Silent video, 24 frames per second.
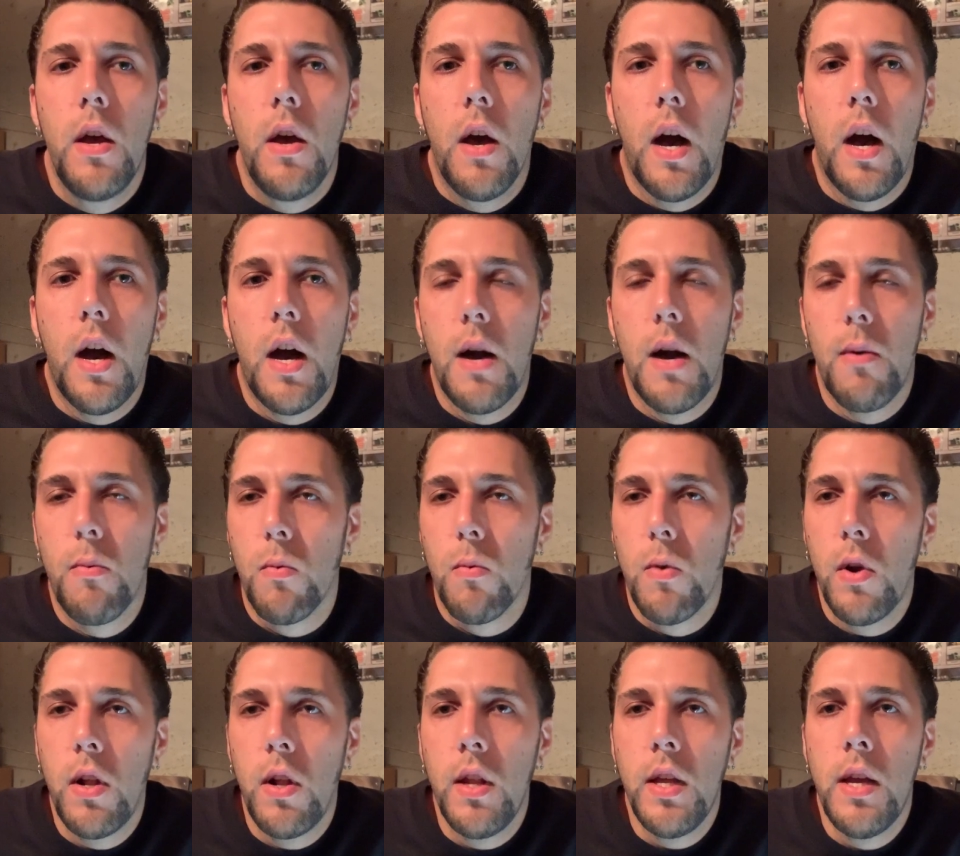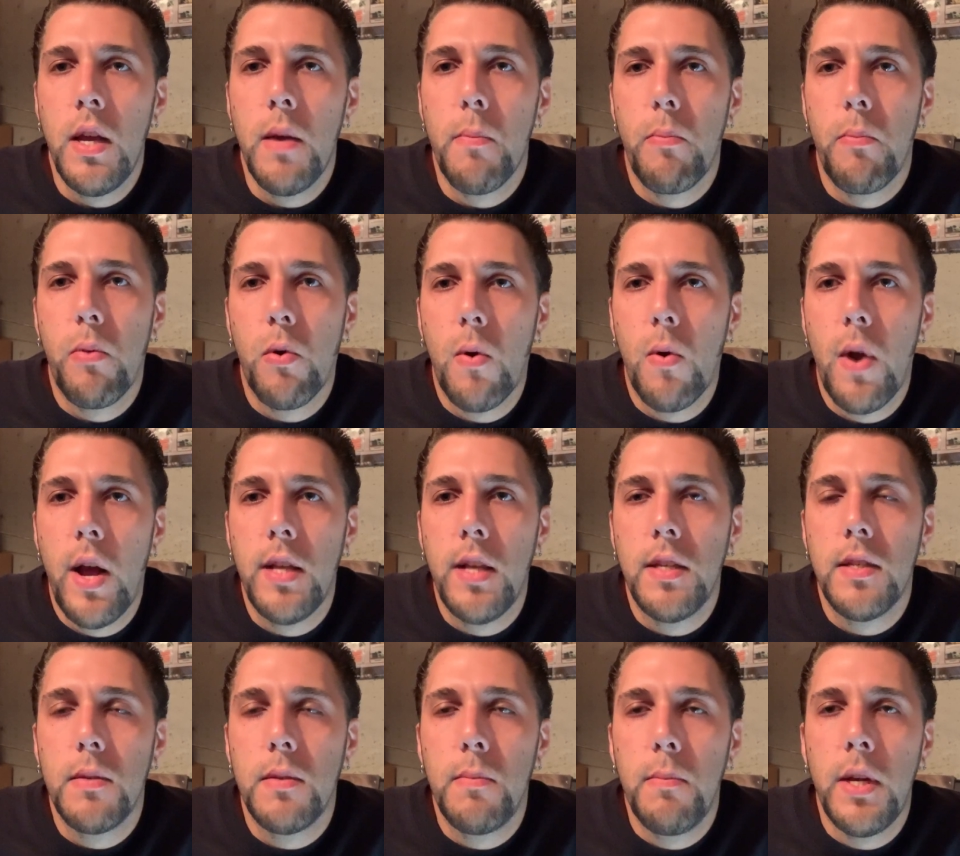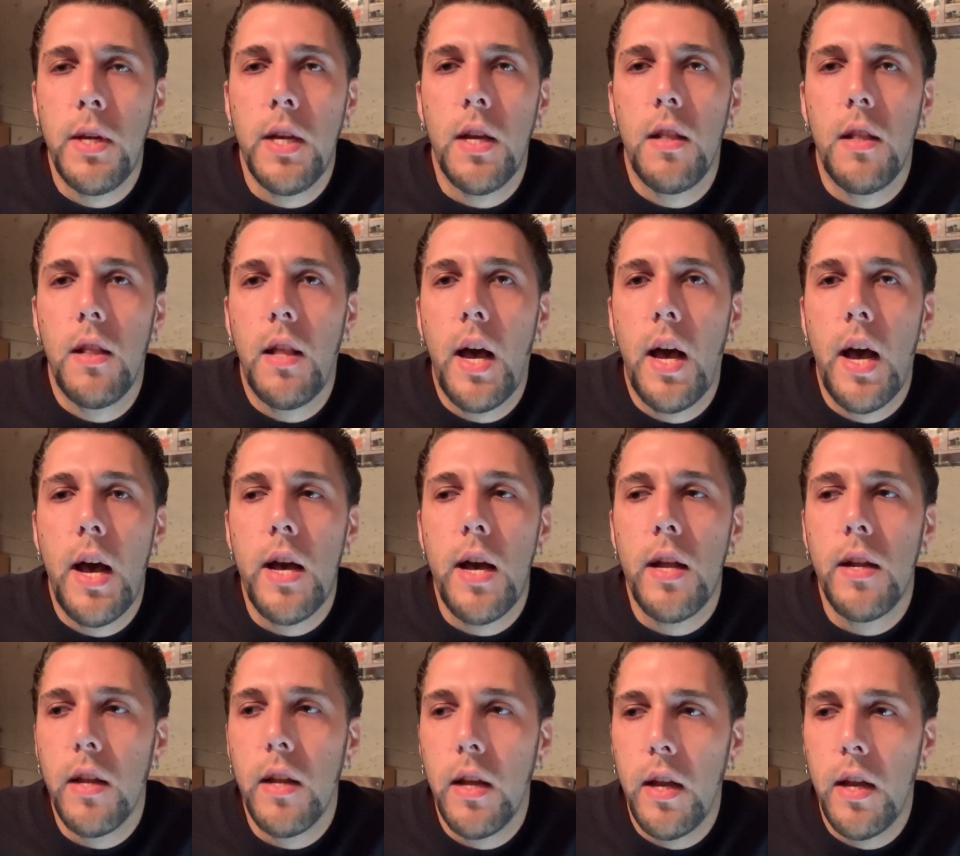Really impressed me a lot,